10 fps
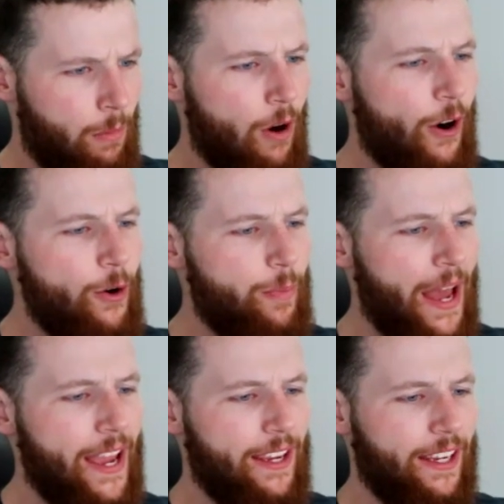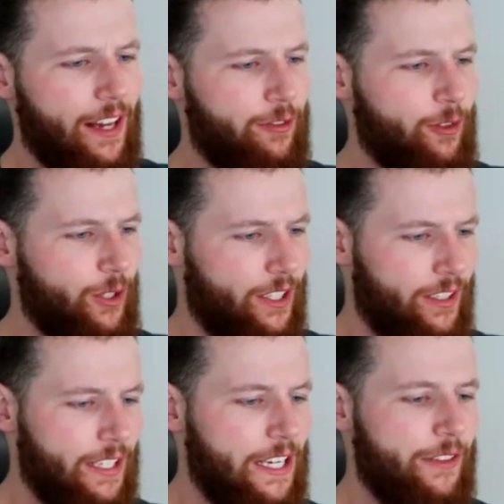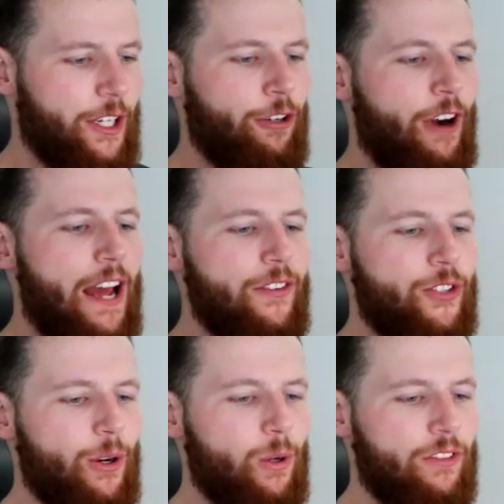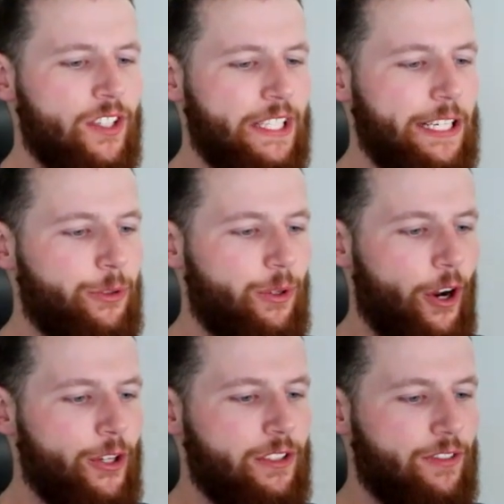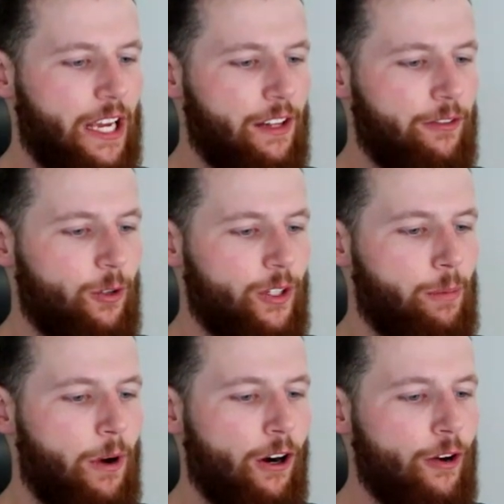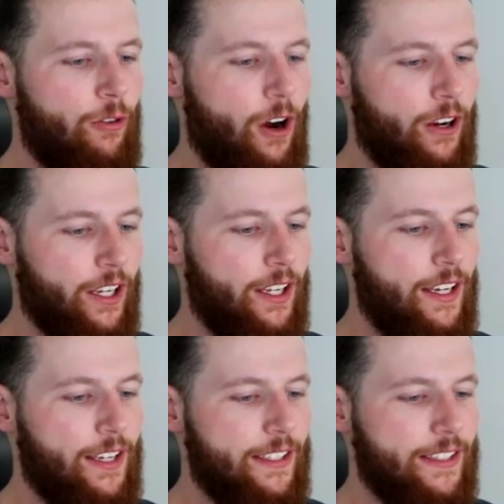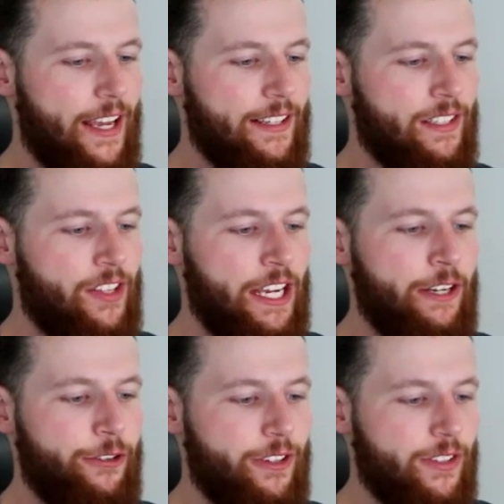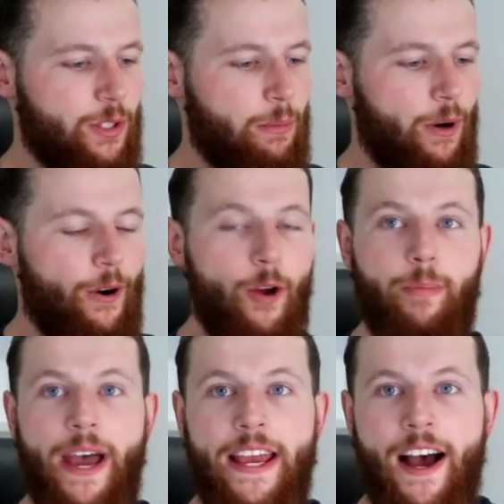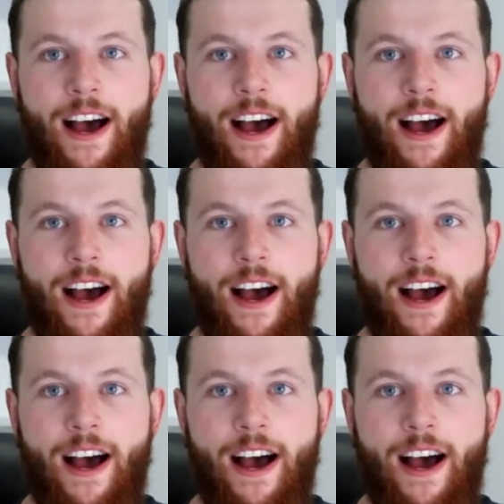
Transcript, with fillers: Morro Bay, California. The crown jewel of the central coast of California, Morro Rock, stands at the entrance to Morro Bay